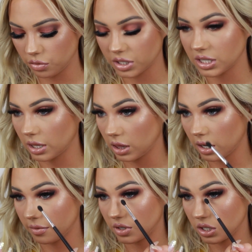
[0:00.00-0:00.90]
because I
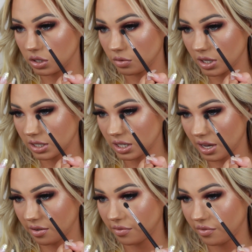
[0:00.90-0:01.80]
love to do that to
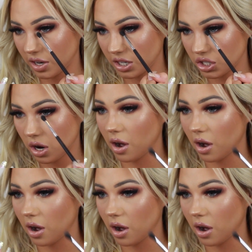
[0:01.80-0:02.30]
kind of finish